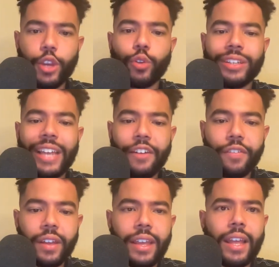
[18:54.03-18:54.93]
And you'll
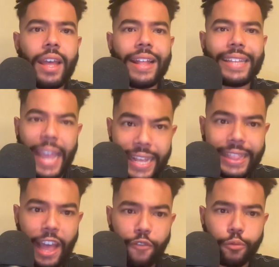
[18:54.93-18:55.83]
definitely take
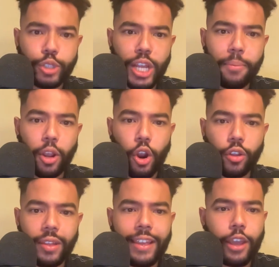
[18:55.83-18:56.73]
that from Jake McCarthy.